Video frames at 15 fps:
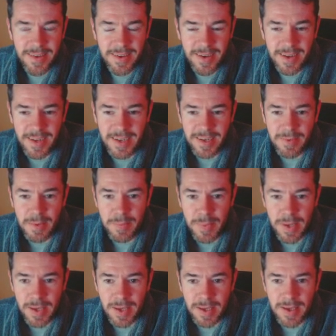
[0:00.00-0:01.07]
I need to be
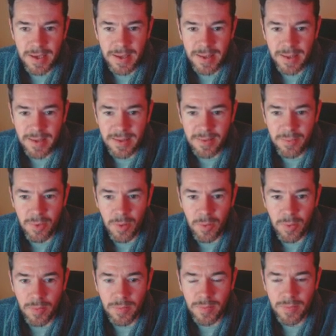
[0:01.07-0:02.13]
big, that's the problem.